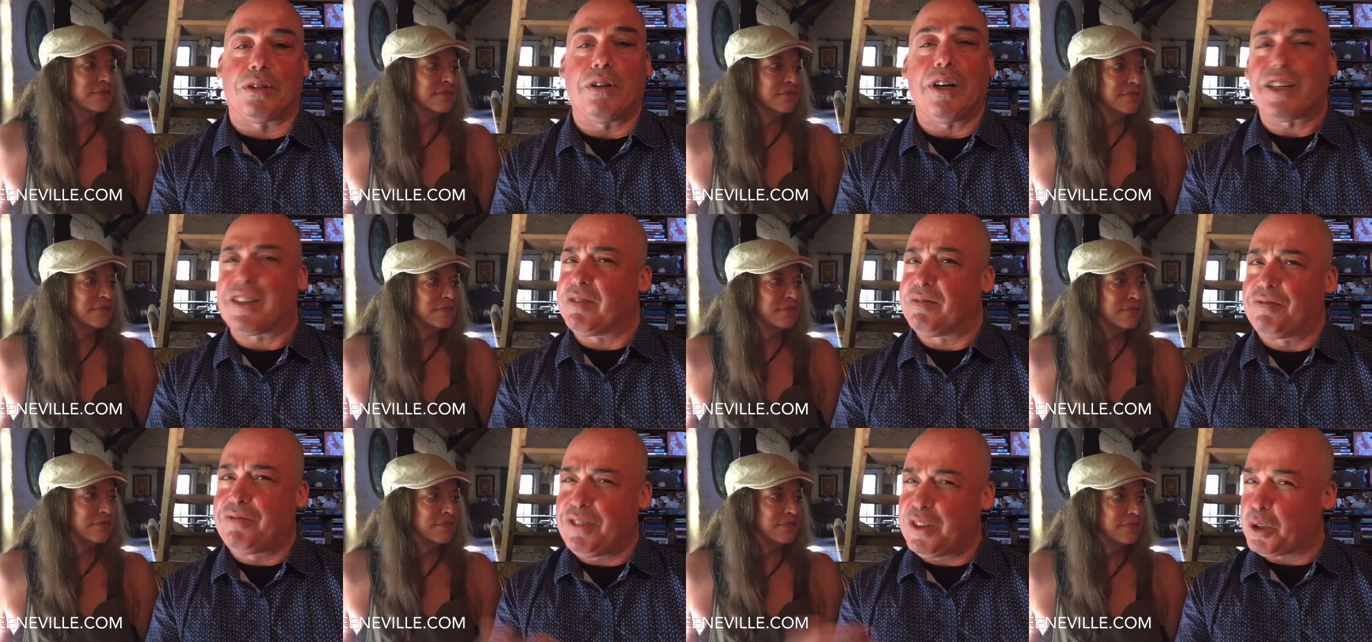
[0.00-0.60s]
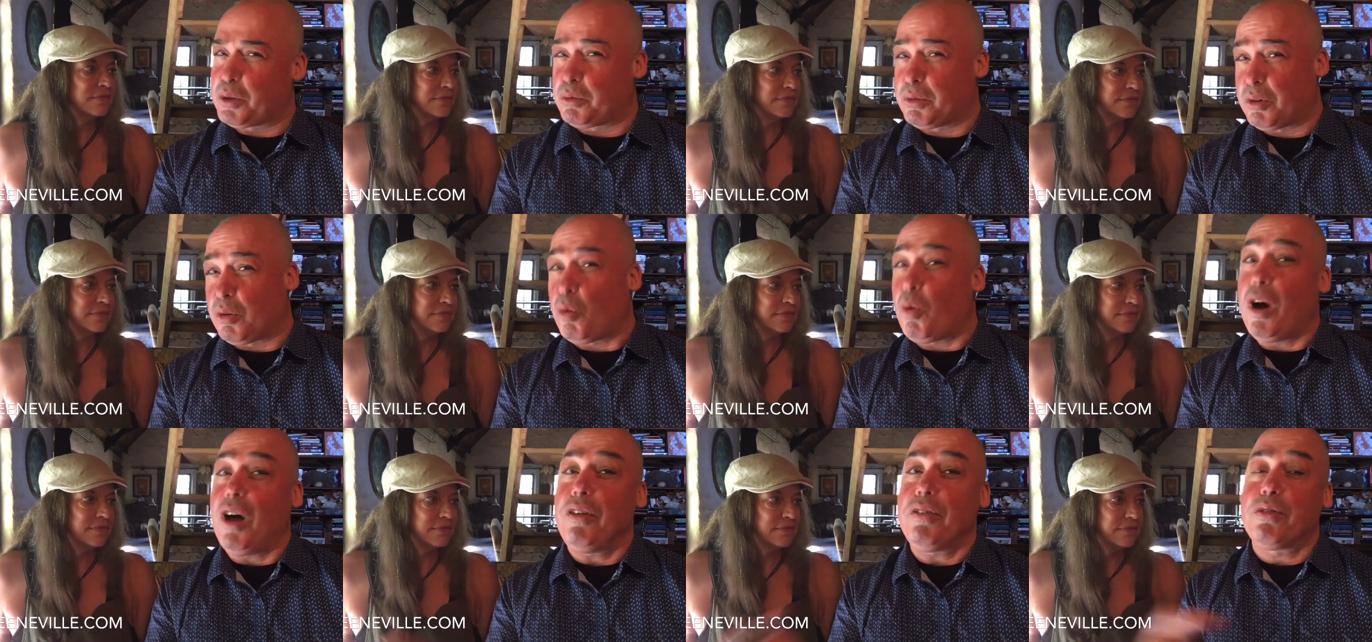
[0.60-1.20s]
Speaker 1: I can feel it real
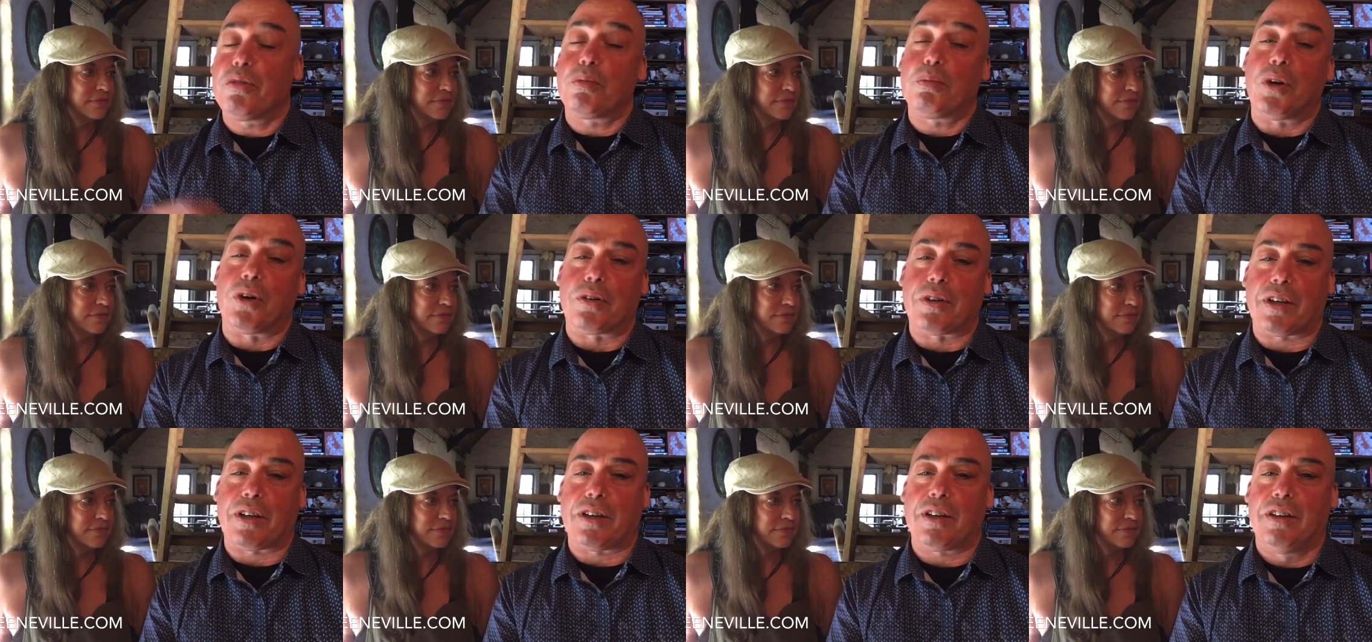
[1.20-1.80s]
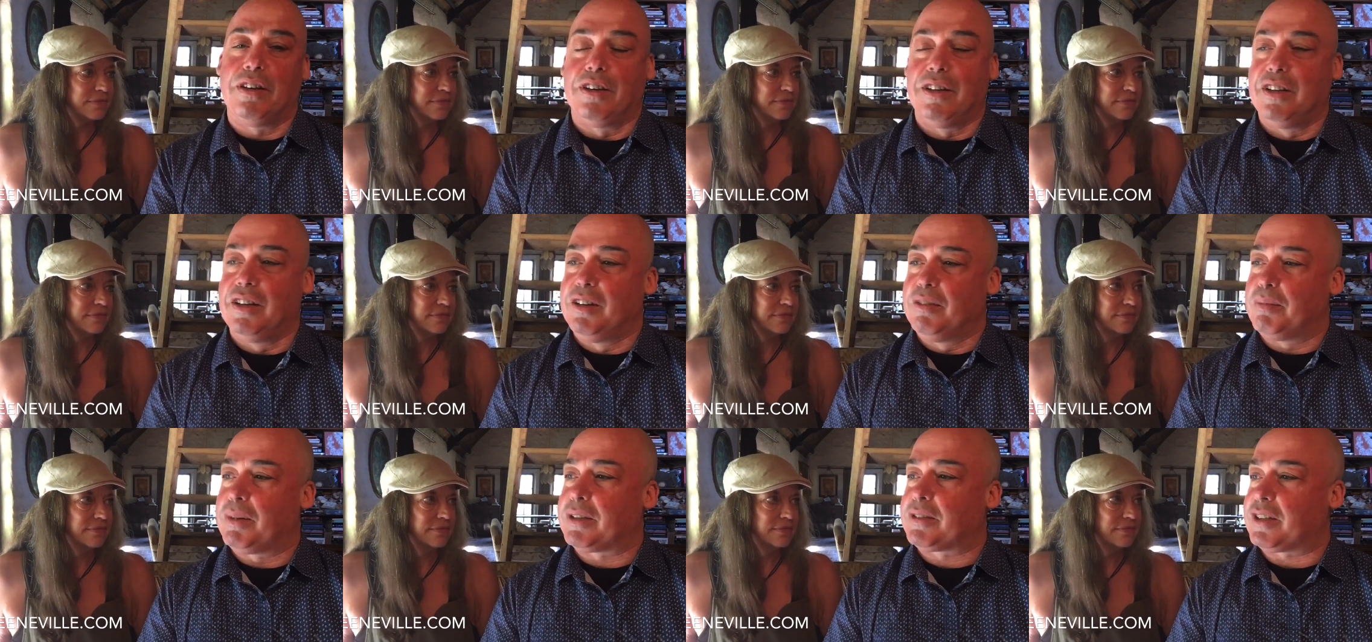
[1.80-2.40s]
while smoking,
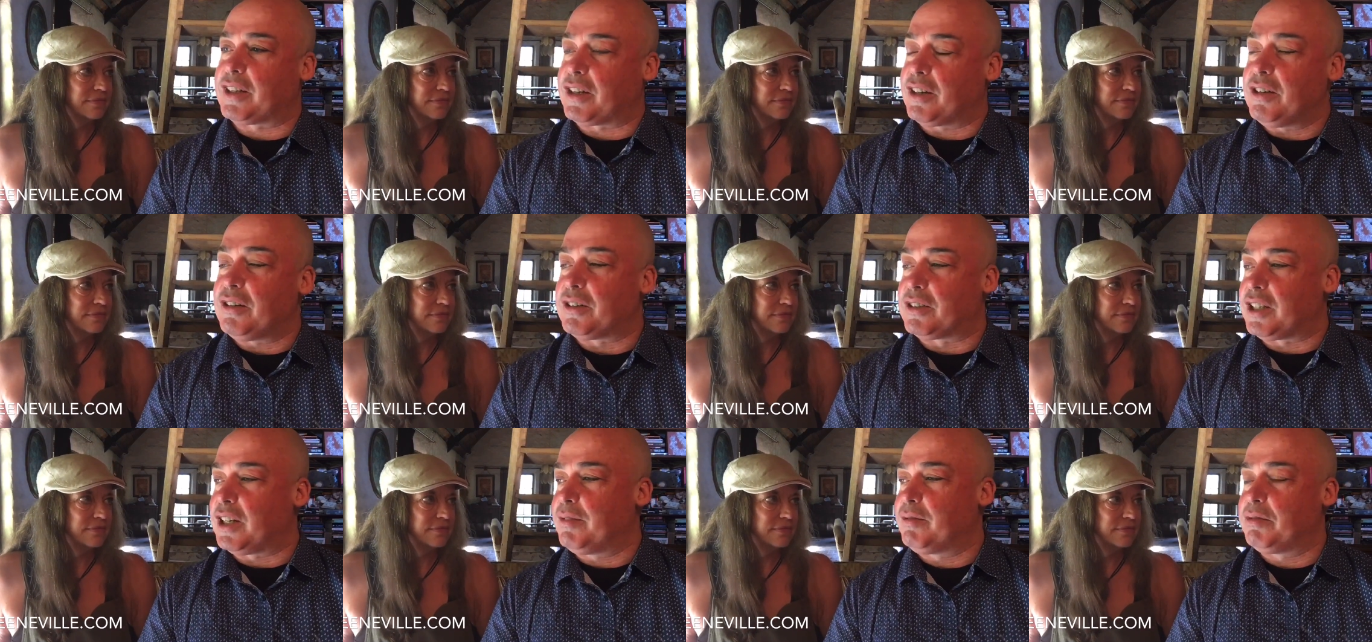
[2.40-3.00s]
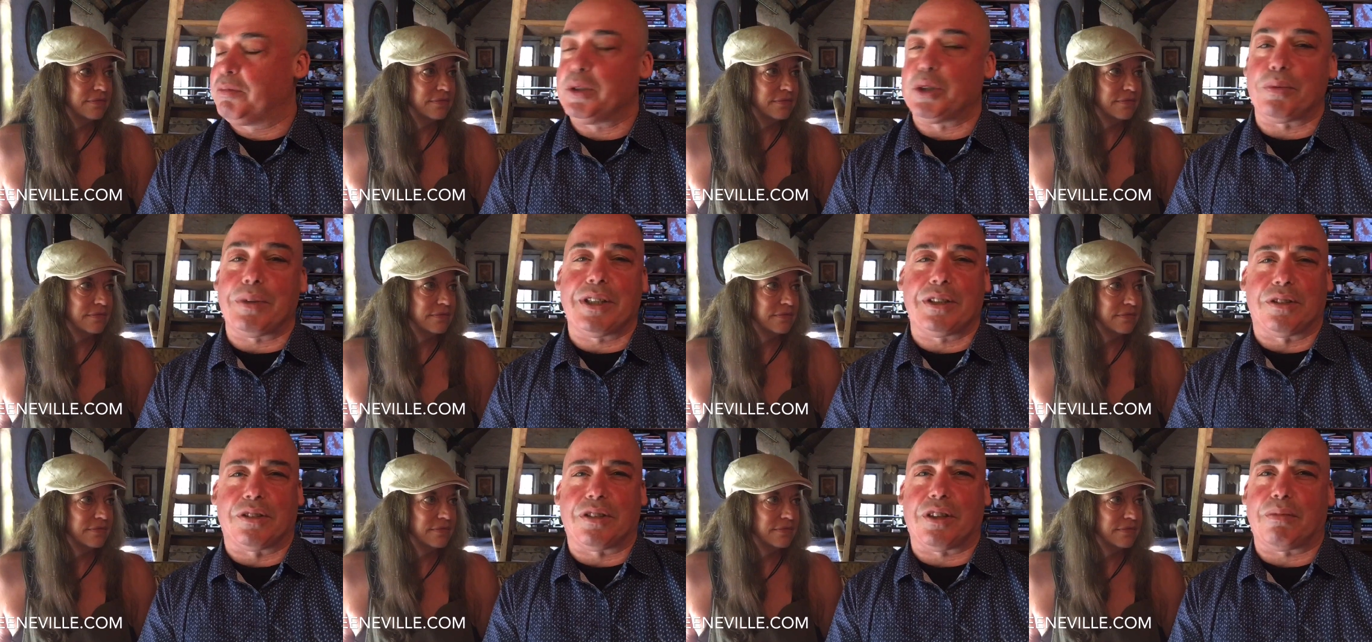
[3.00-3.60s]
but it's like, oh, time for me to
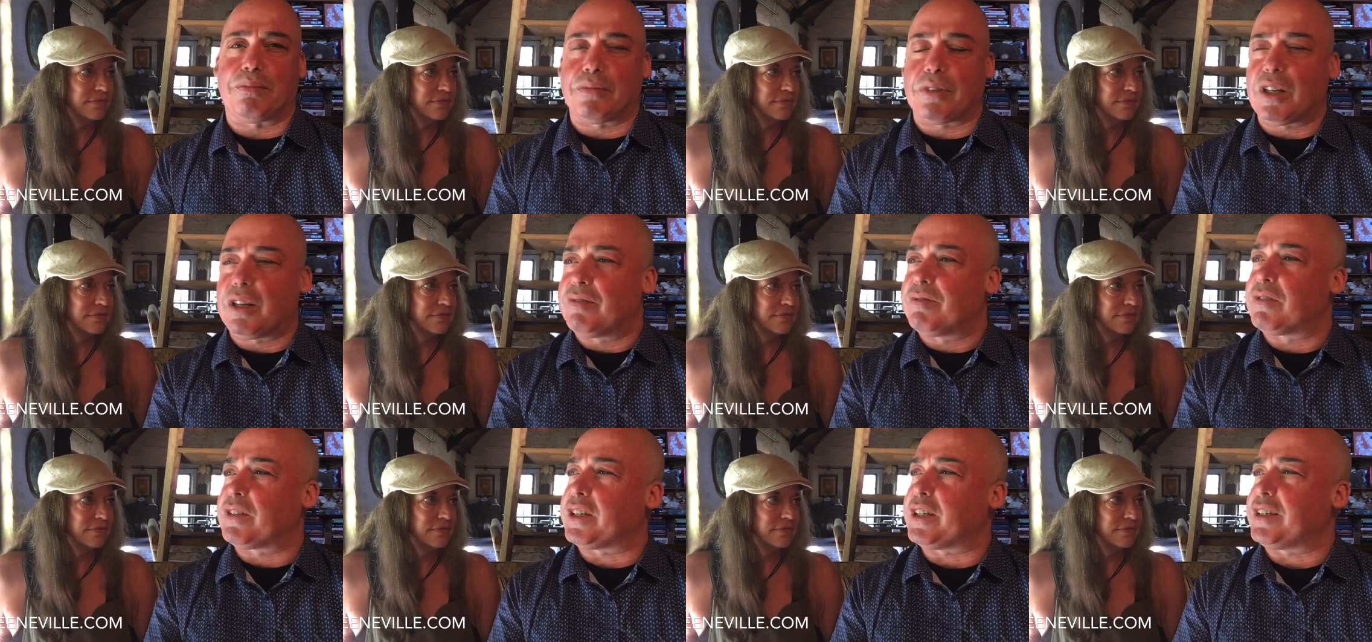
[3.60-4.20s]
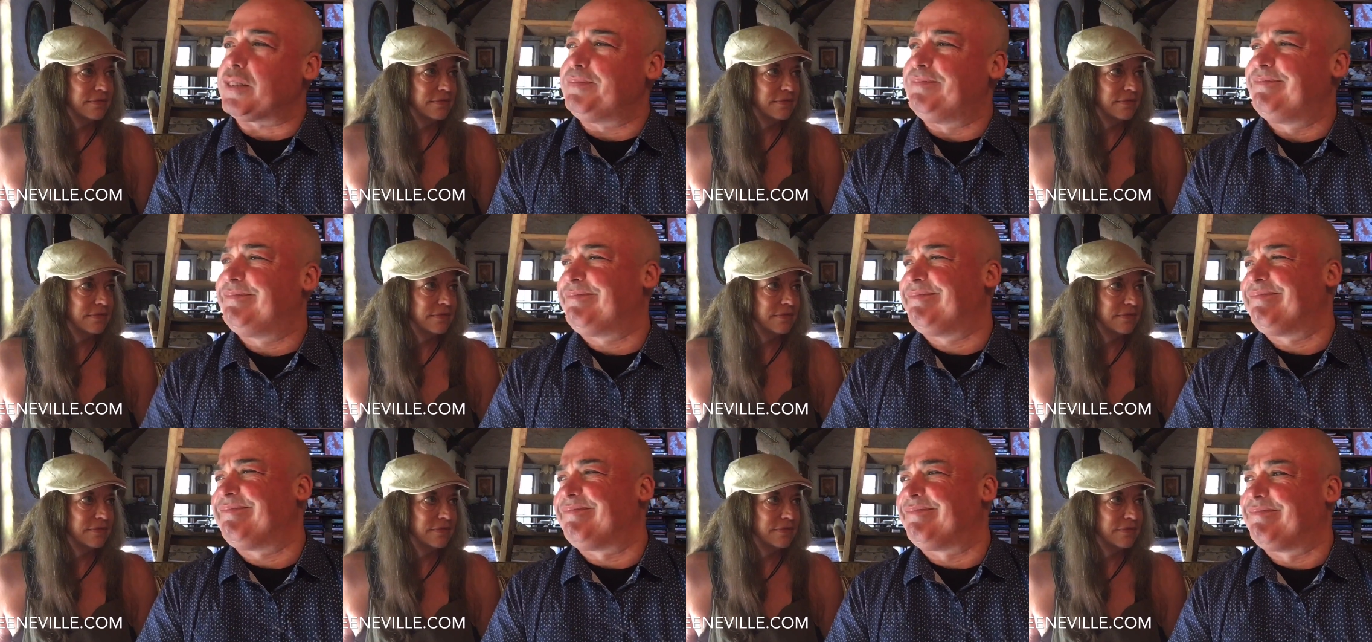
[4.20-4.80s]
imagine something lovely.
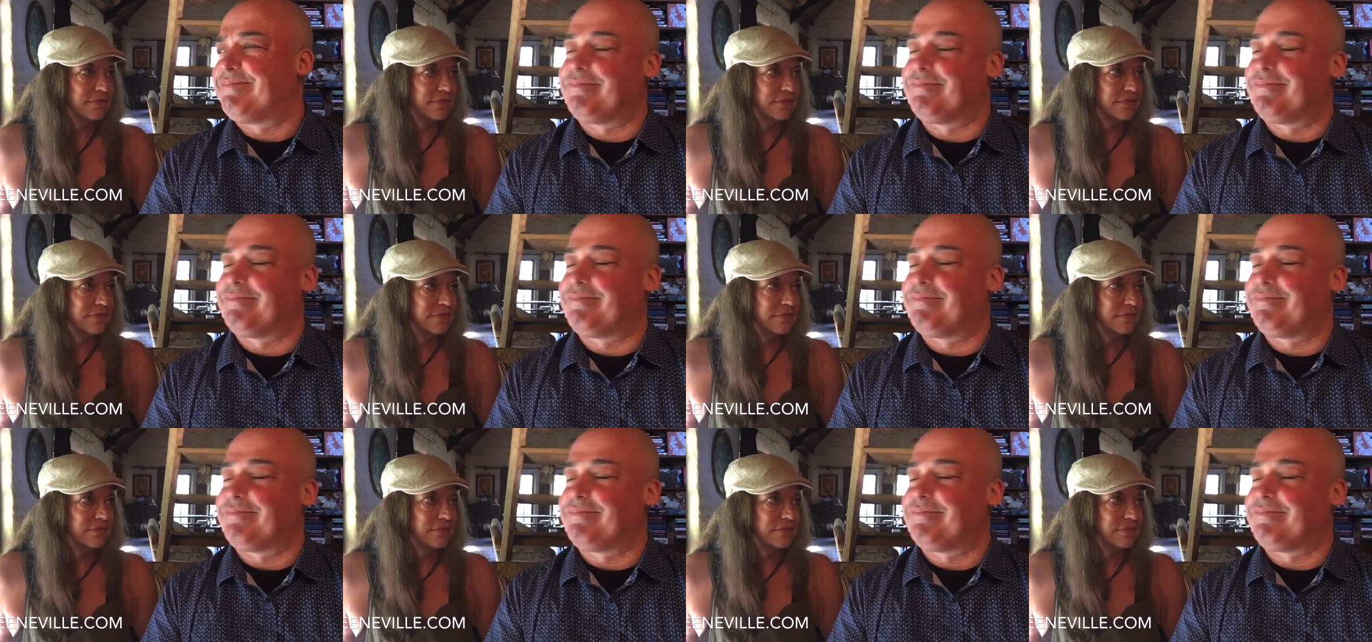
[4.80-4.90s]
Mm.